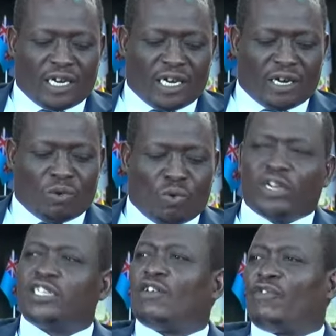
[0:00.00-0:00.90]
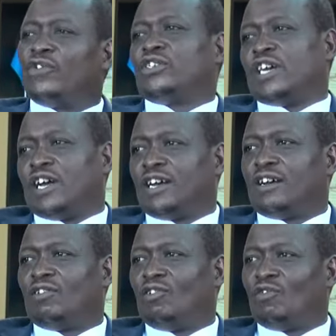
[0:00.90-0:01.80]
what is the future
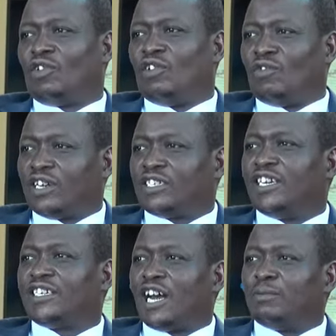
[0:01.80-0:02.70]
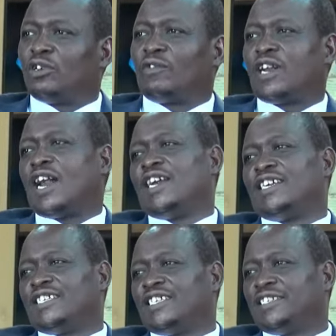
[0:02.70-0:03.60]
of the university in terms of talent.
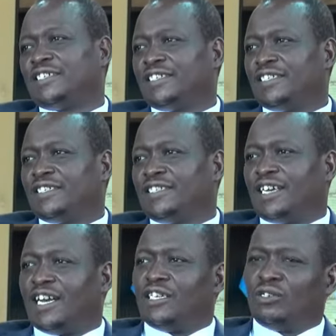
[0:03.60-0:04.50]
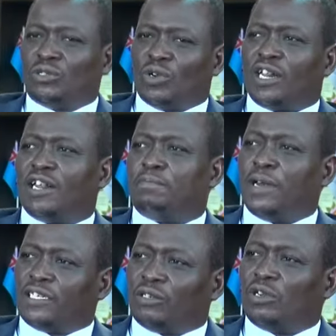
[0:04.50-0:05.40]
Mm-hmm. And usually the
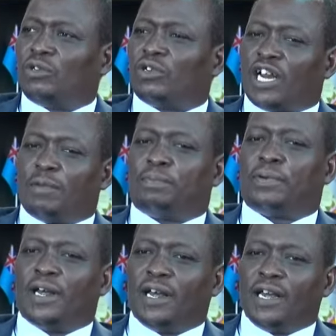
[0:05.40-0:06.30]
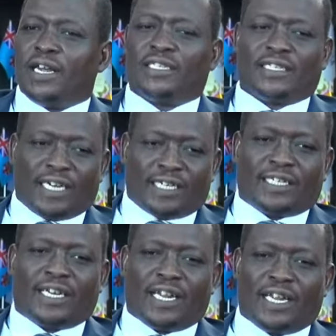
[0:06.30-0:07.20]
best way to tap is get
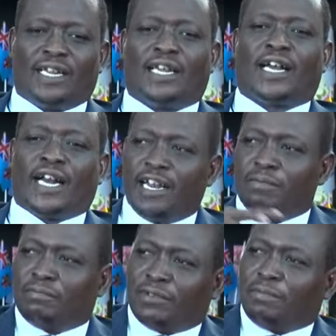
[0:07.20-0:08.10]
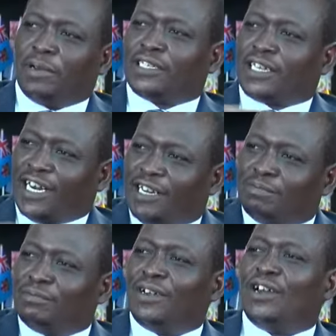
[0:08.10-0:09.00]
the cream, the best cream,
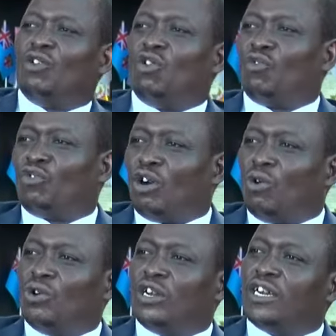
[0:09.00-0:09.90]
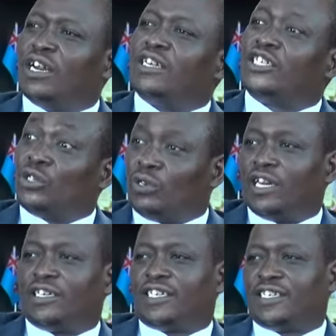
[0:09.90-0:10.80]
yes, of your own
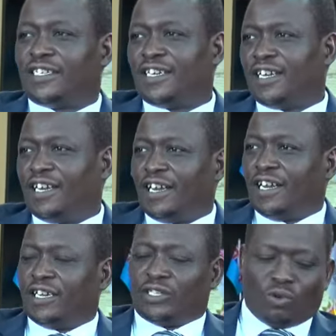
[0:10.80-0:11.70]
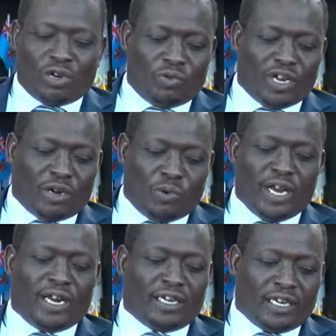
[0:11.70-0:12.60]
students. Mm-hmm. So what we are
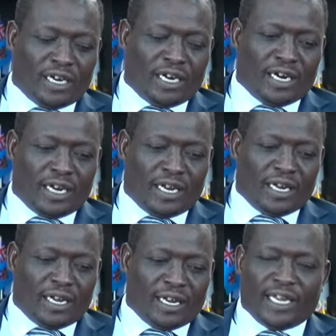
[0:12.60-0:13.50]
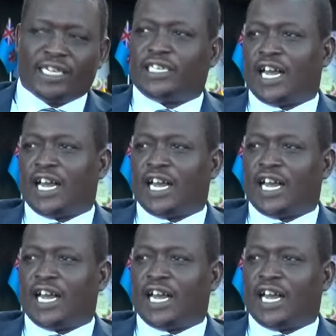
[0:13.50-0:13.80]
doing this year,